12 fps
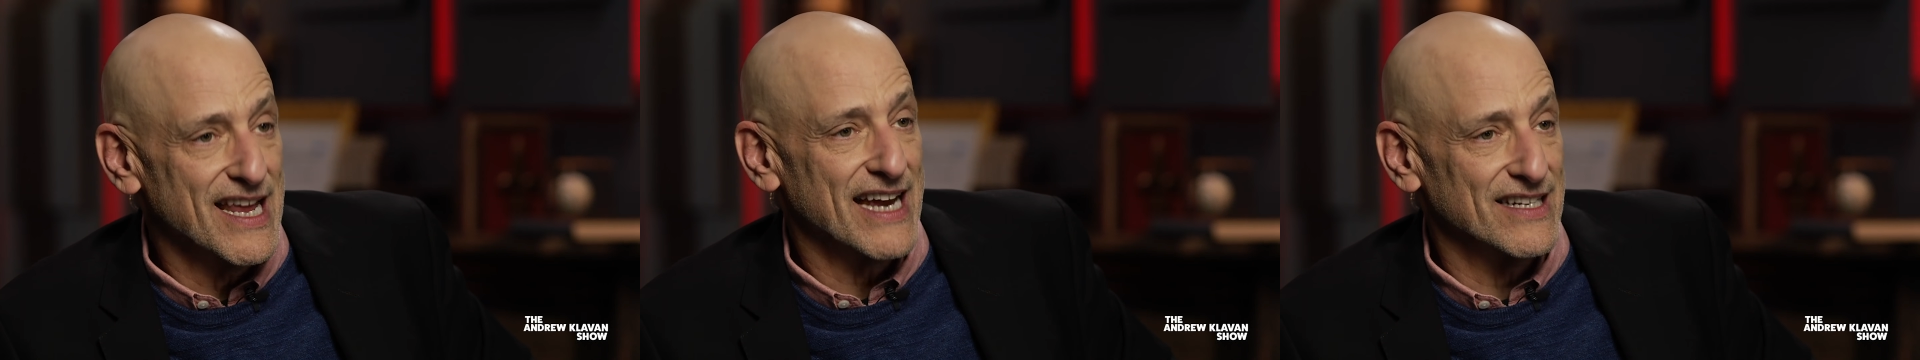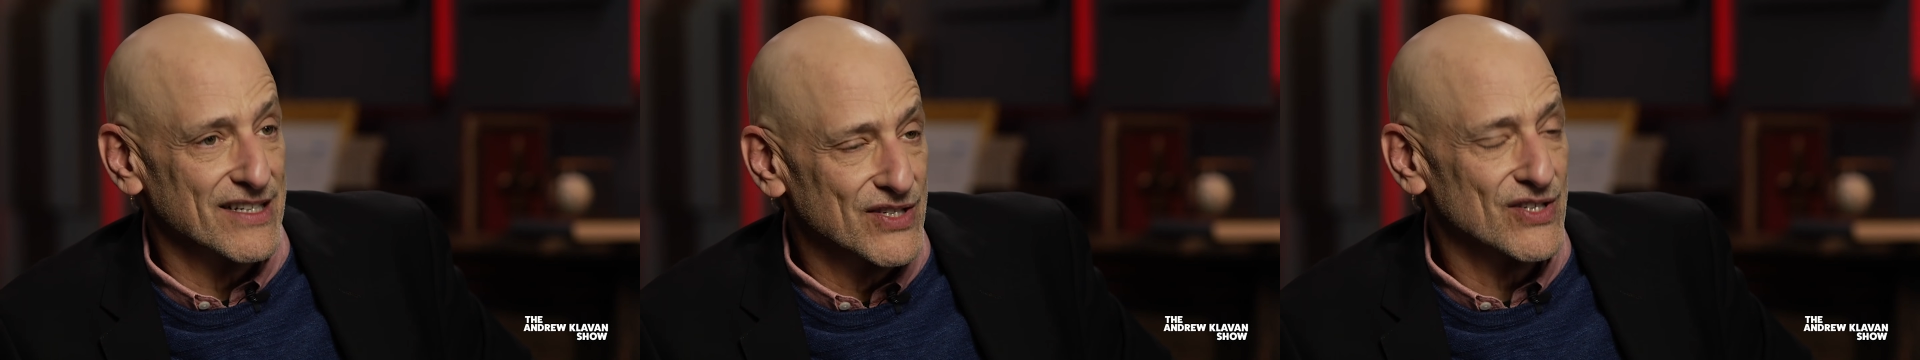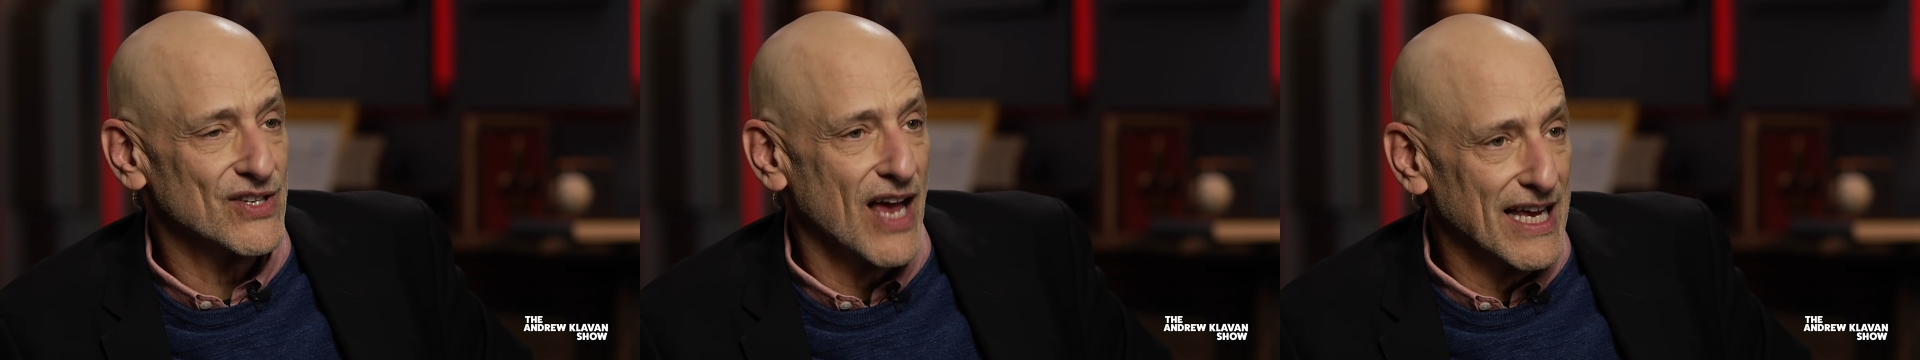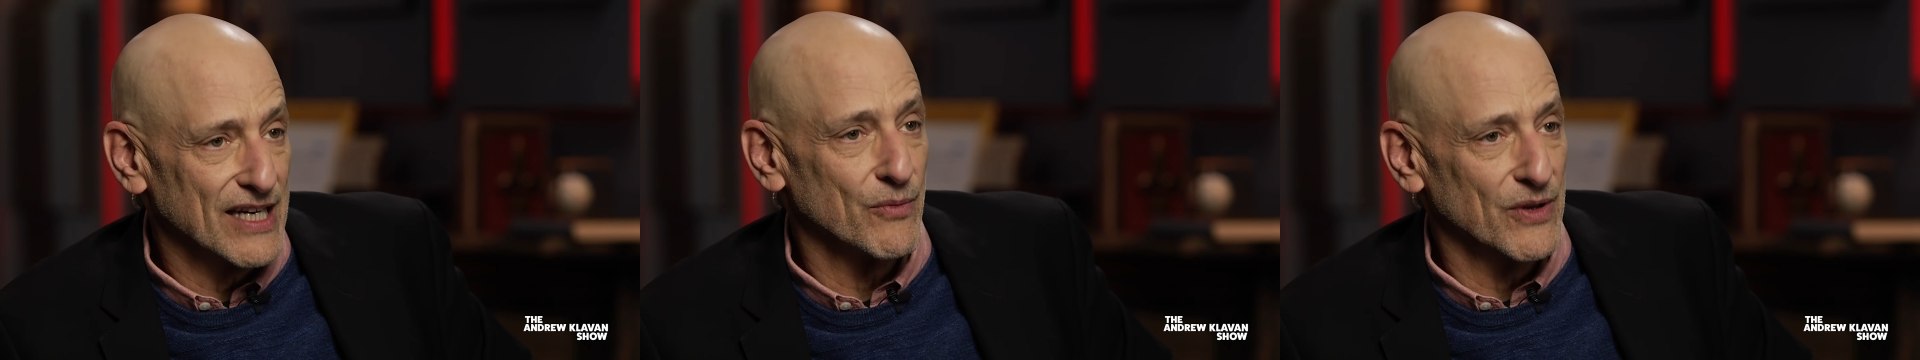a decadent
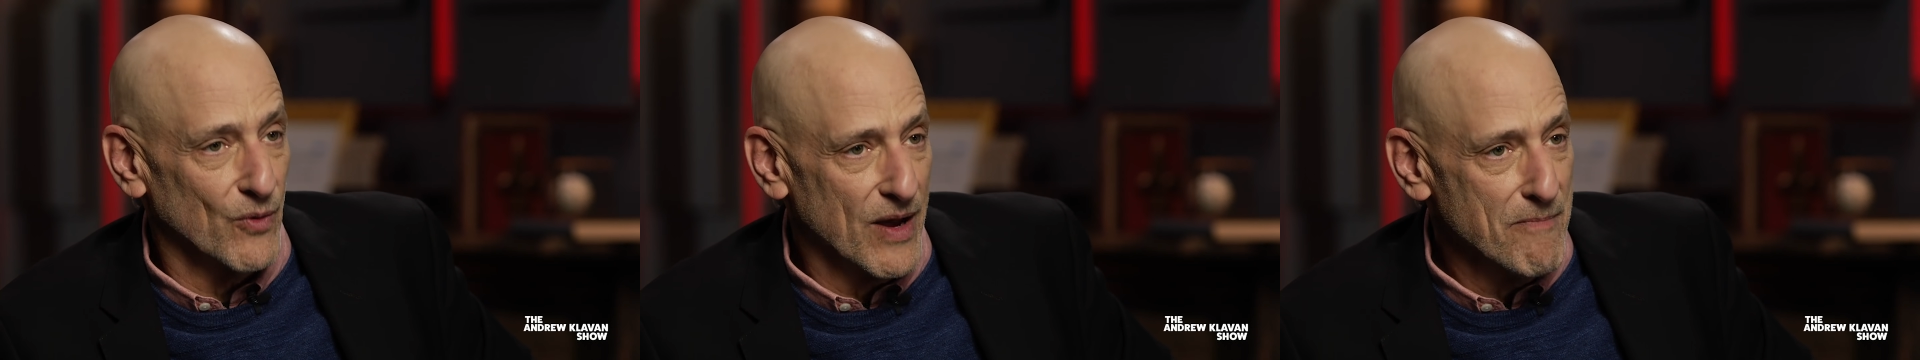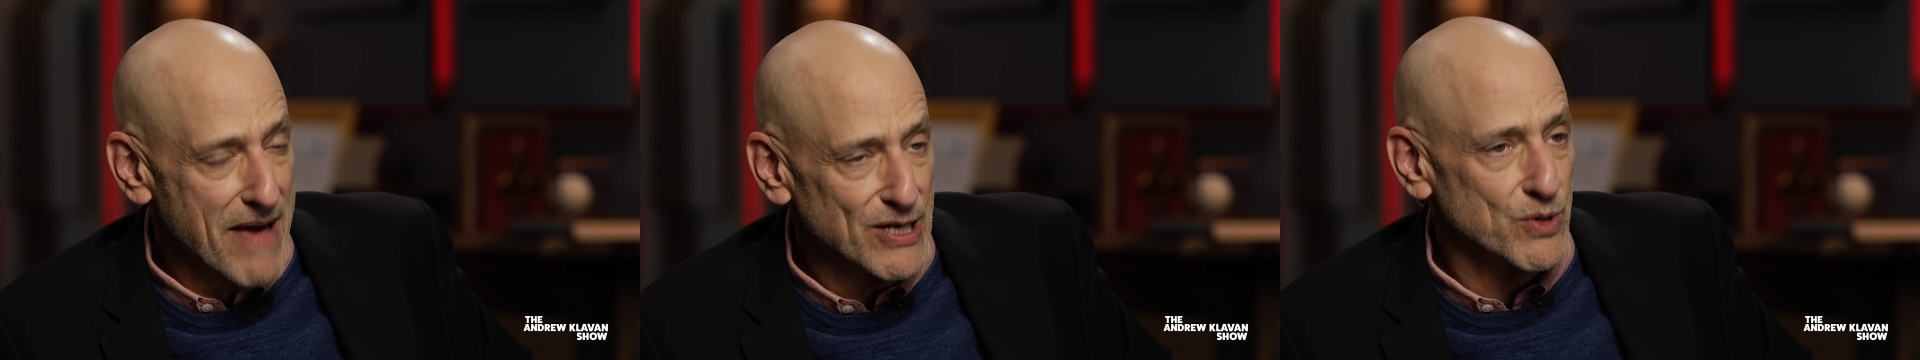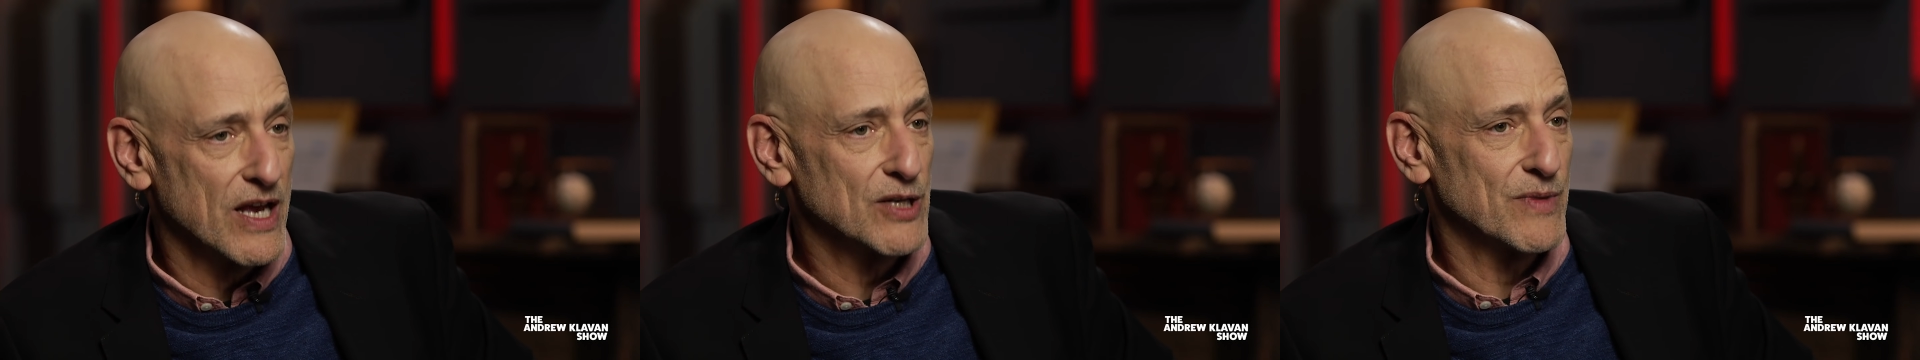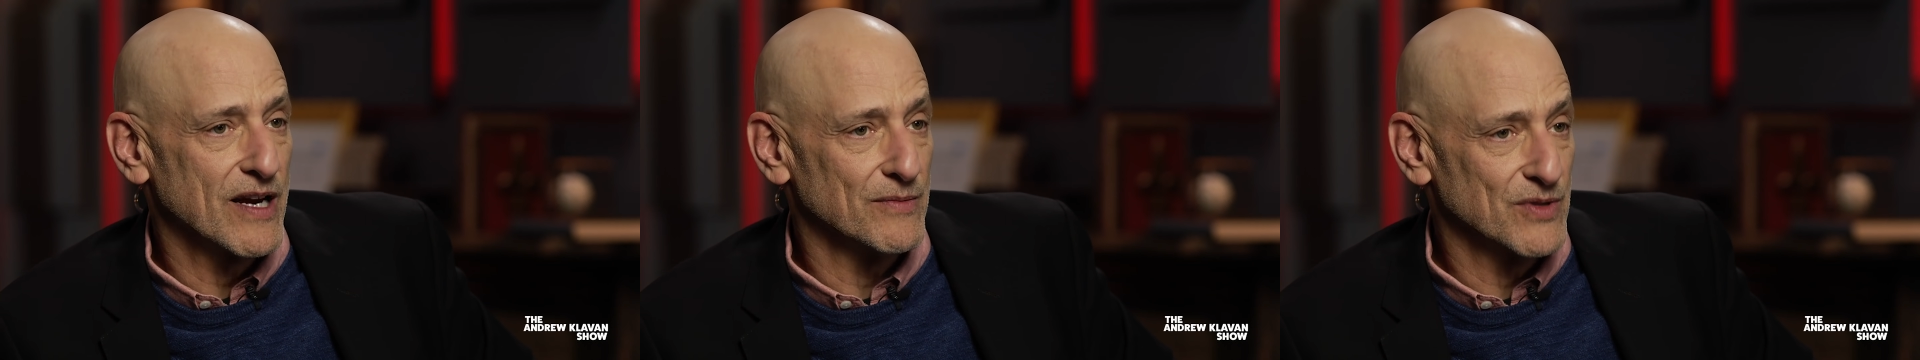society when the way men
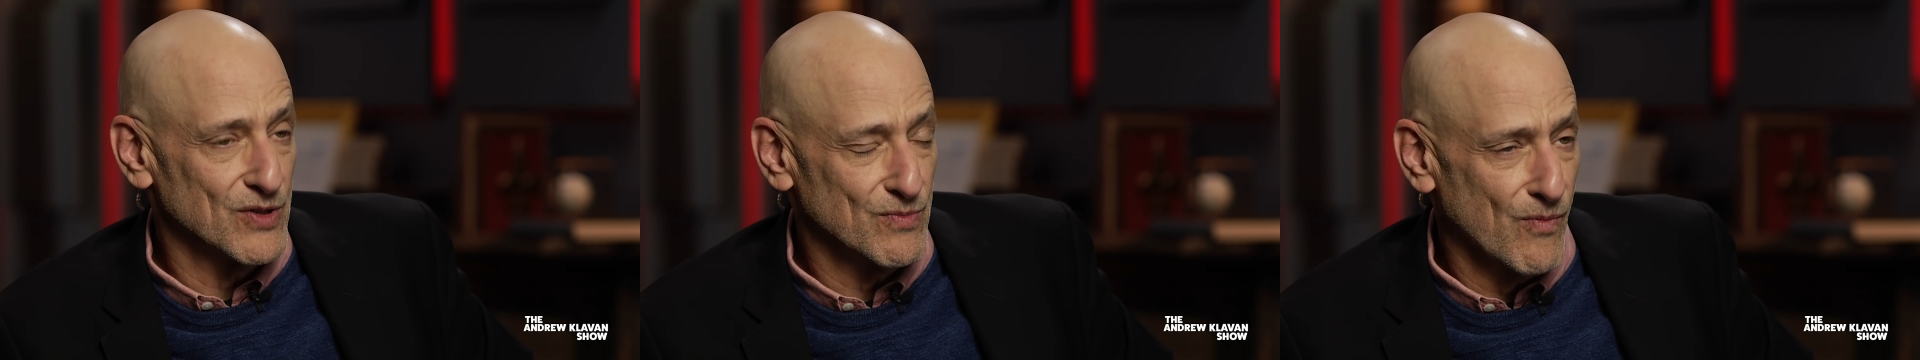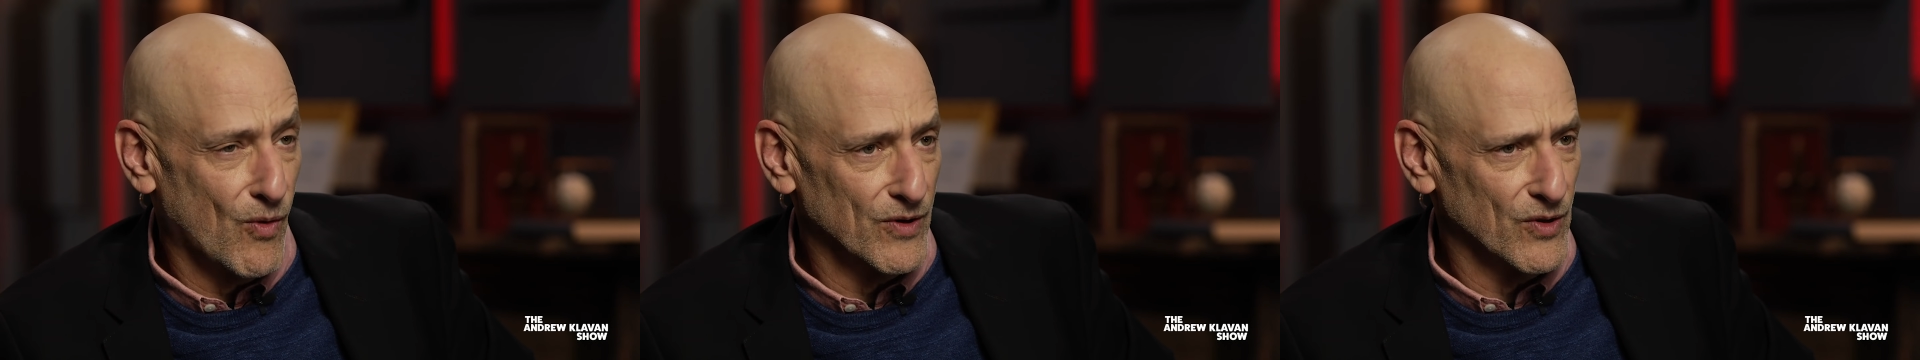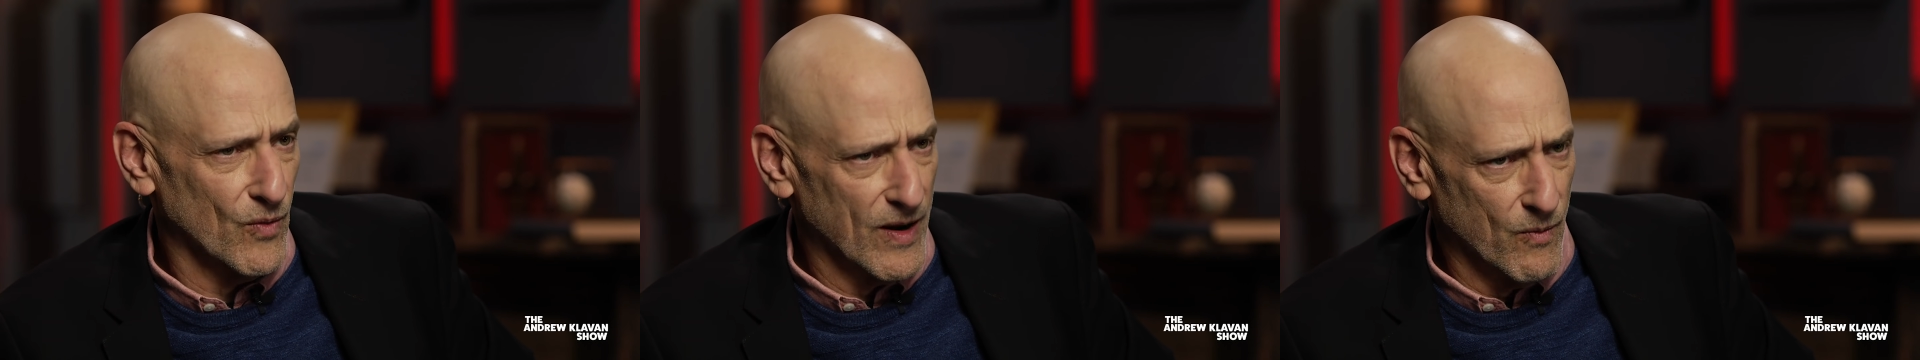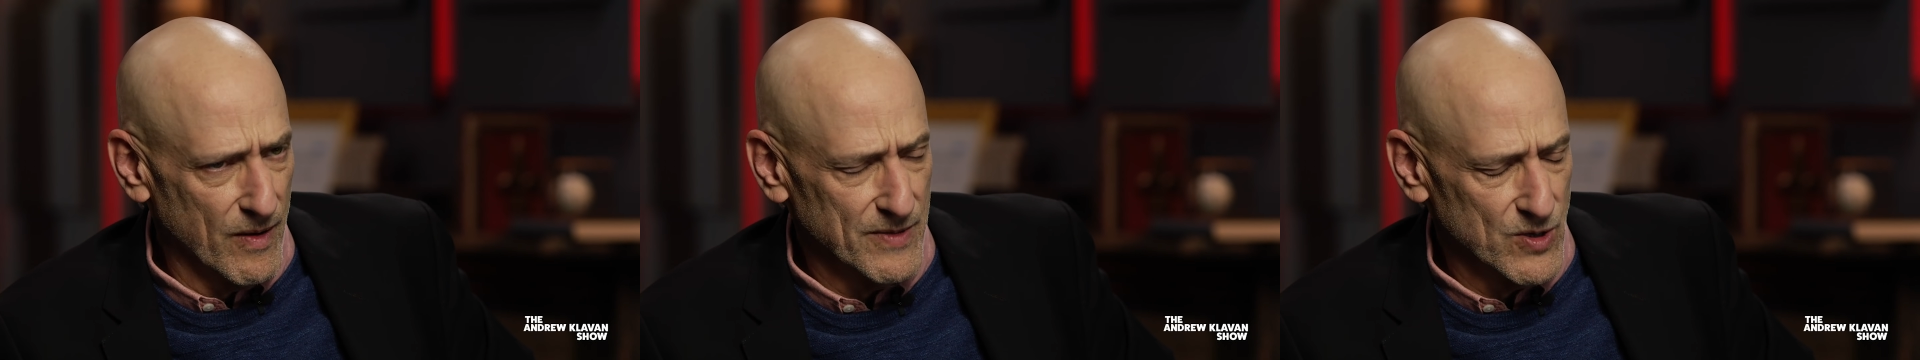dress becomes as important as the
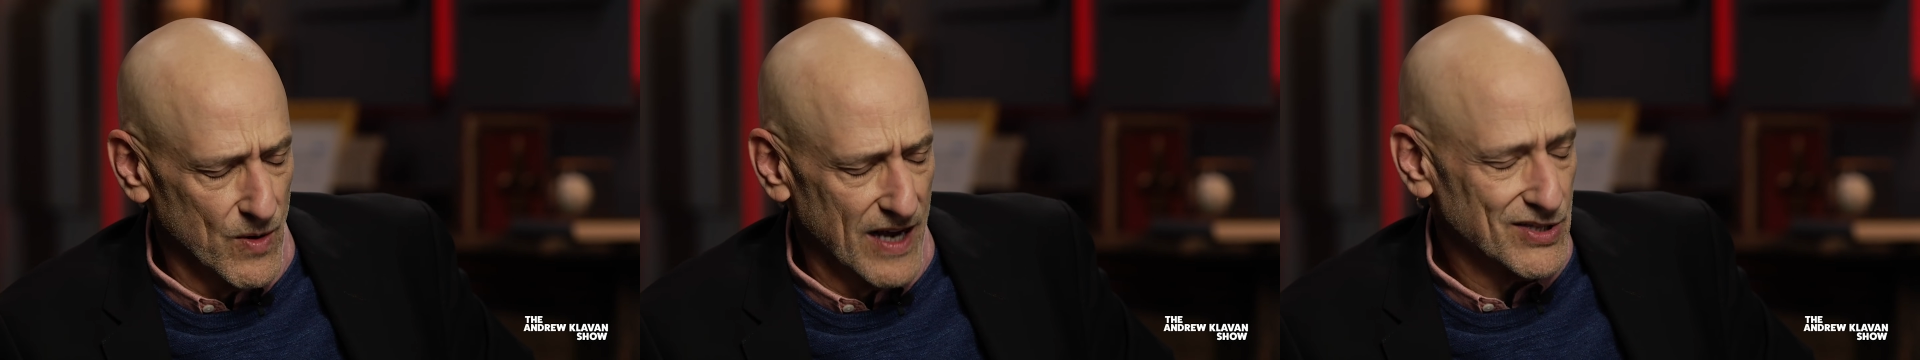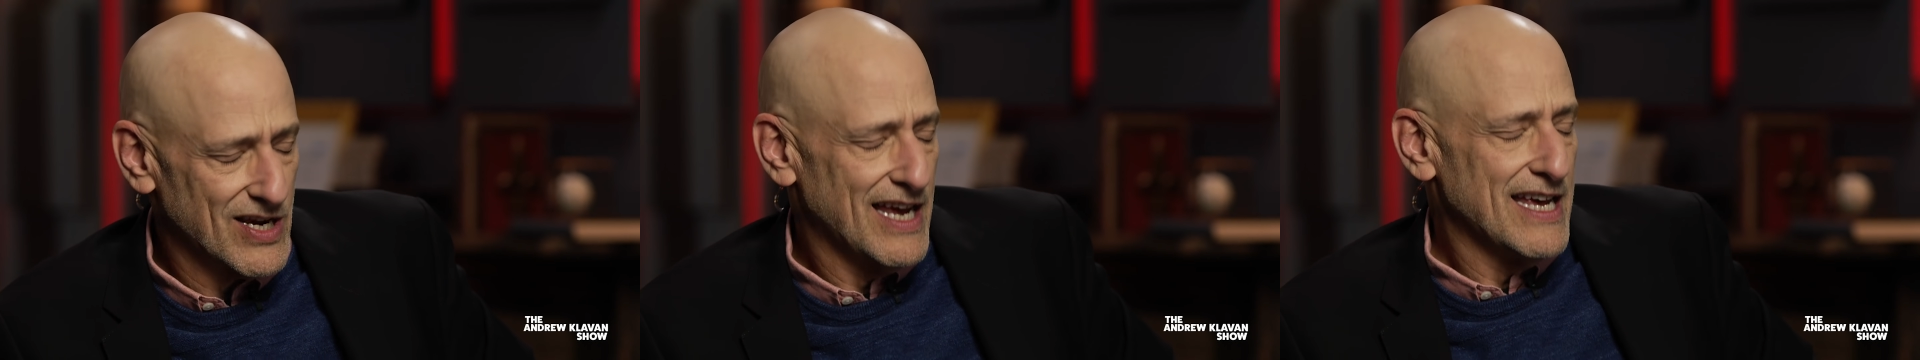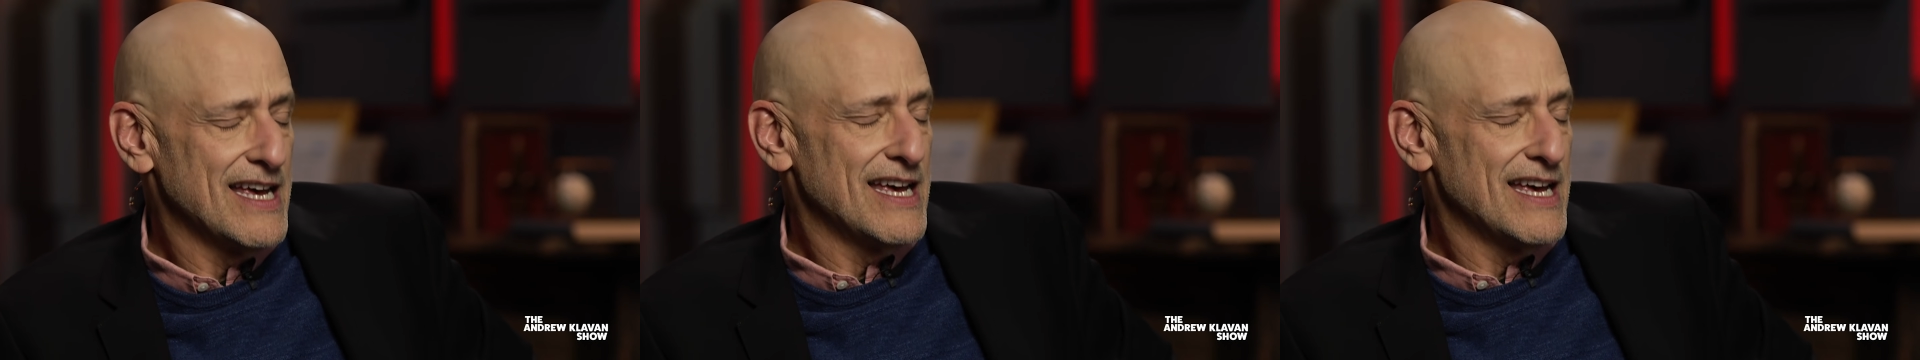way women dress.